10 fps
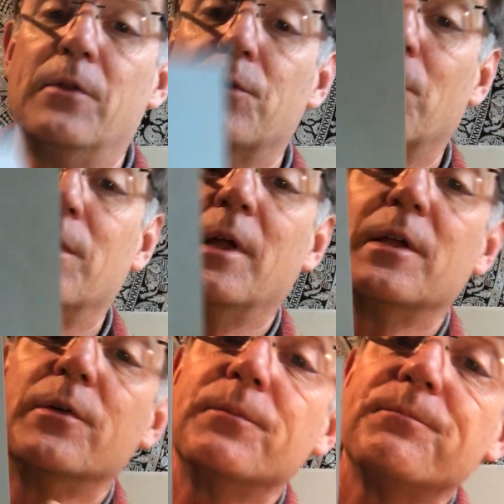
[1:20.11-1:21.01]
other one,
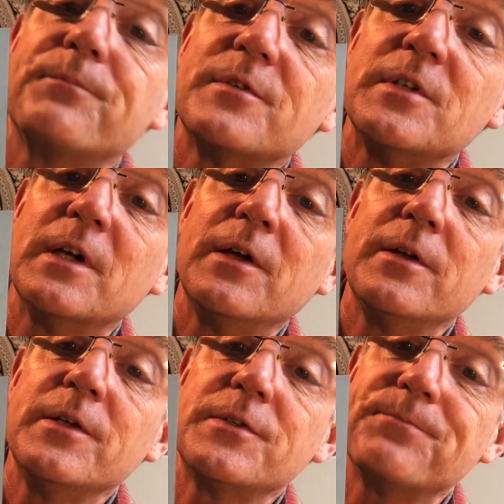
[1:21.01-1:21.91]
see how
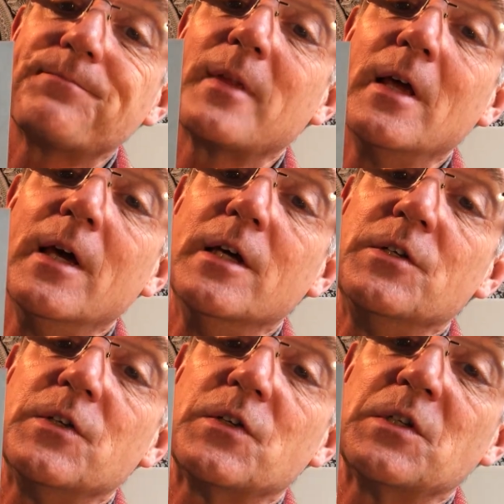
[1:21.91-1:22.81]
it is?
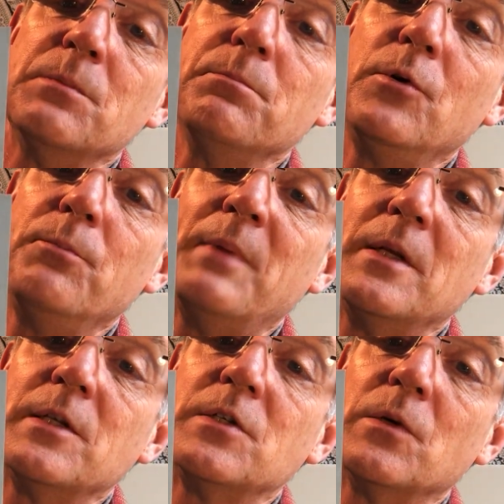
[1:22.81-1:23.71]
Just simple
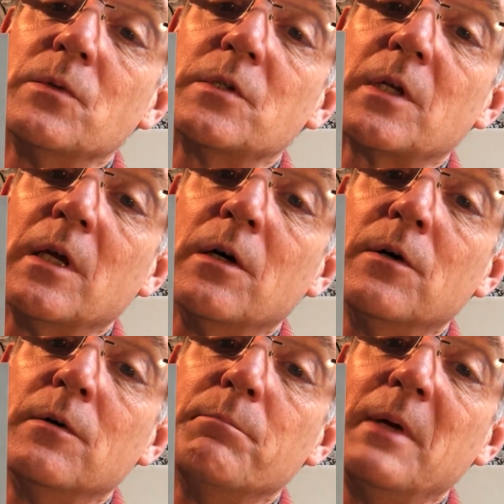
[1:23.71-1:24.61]
pentatone
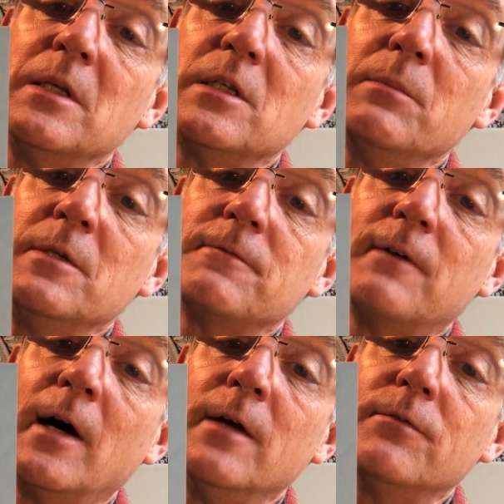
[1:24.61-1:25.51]
scale. Penta means
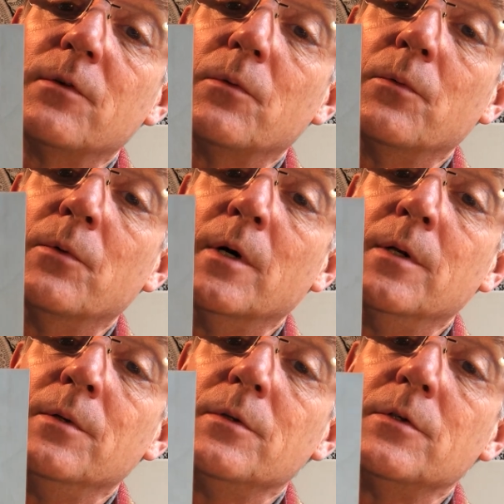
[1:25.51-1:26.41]
5. 1,
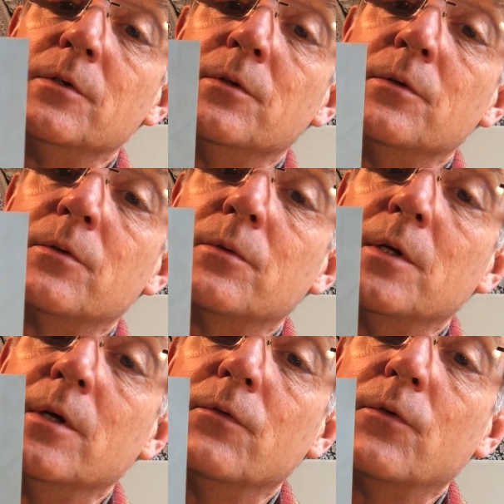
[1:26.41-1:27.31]
2,
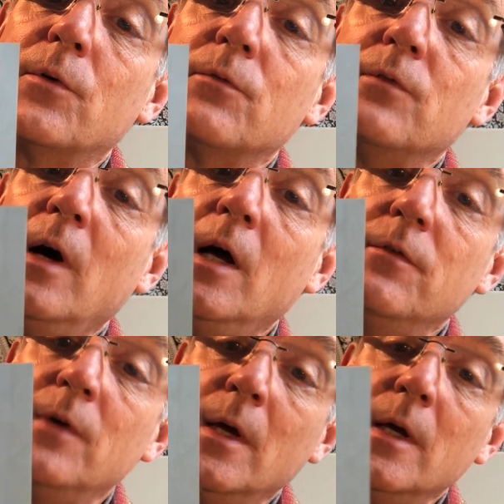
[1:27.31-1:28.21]
3, 4,
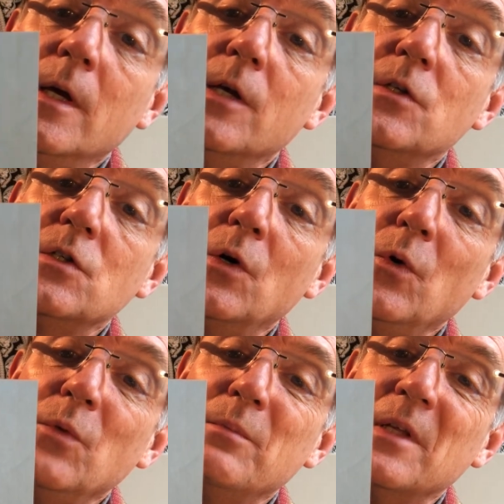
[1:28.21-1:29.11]
5. And
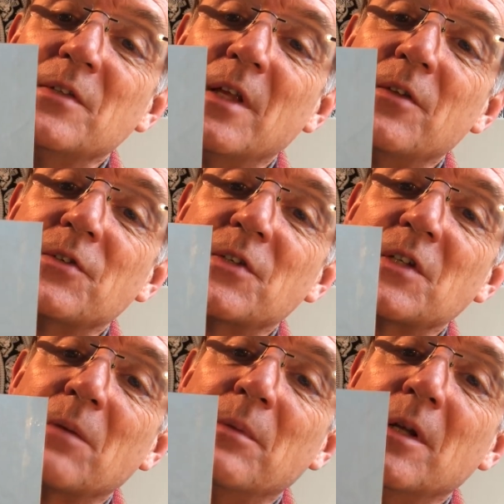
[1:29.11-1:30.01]
tone means that there's a
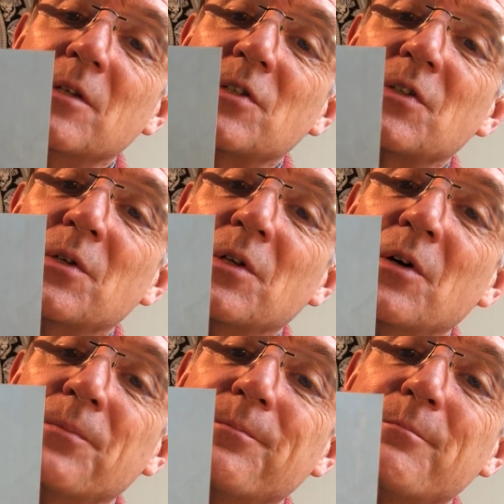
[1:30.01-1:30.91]
skip in it, just so you
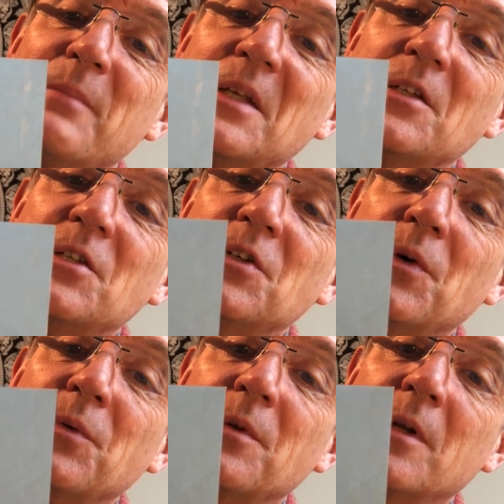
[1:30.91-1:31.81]
know.
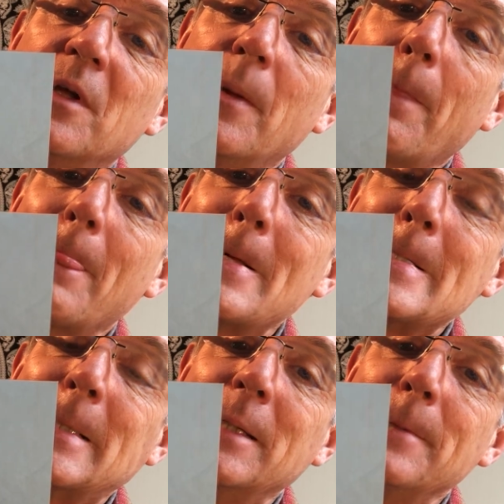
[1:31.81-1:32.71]
Pentatone.
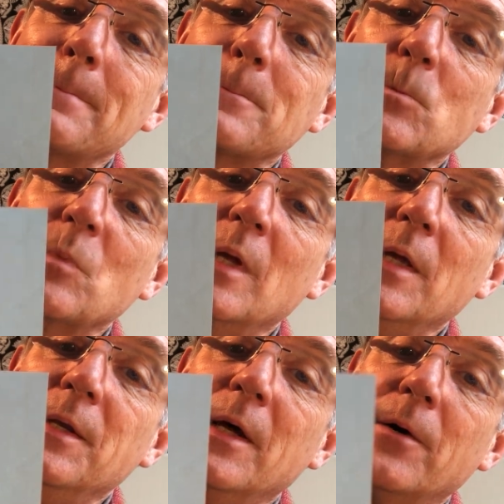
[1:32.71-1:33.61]
All right.
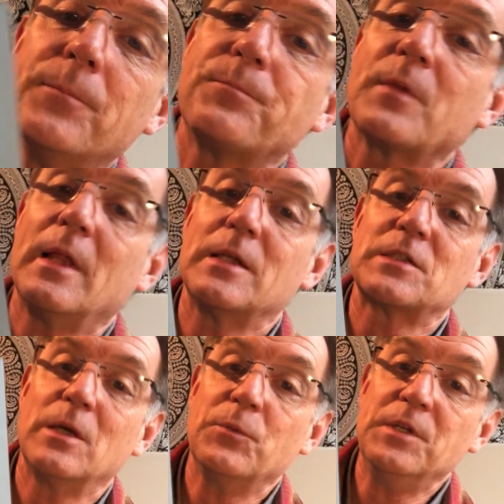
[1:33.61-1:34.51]
Now,
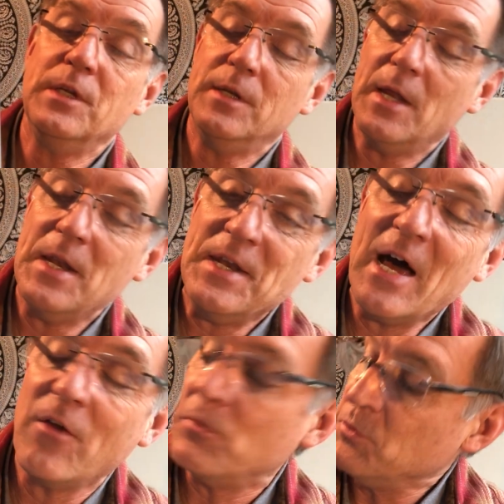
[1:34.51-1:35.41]
last time we did
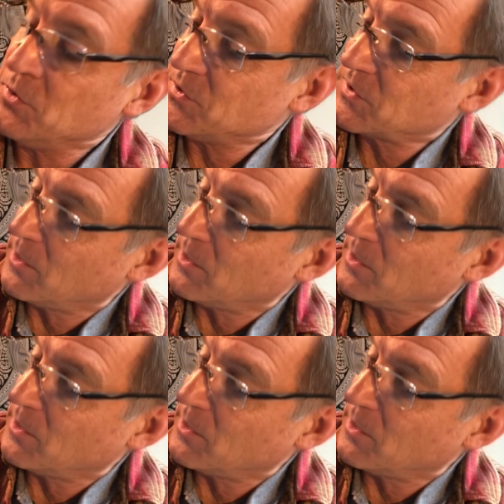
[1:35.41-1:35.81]
Now the Moon is